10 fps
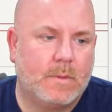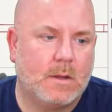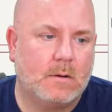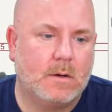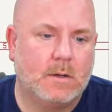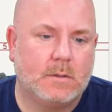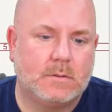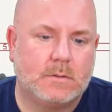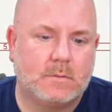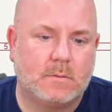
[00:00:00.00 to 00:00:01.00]
All right,
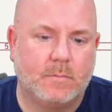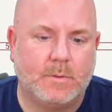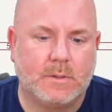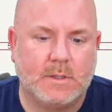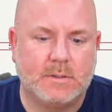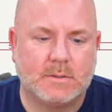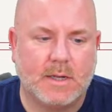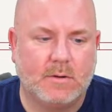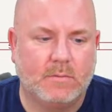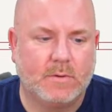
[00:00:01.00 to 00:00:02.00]
I'm going to put these
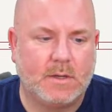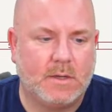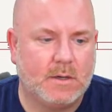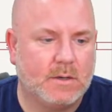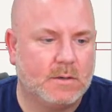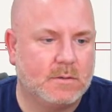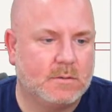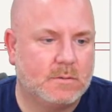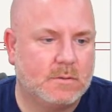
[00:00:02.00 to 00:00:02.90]
down over here.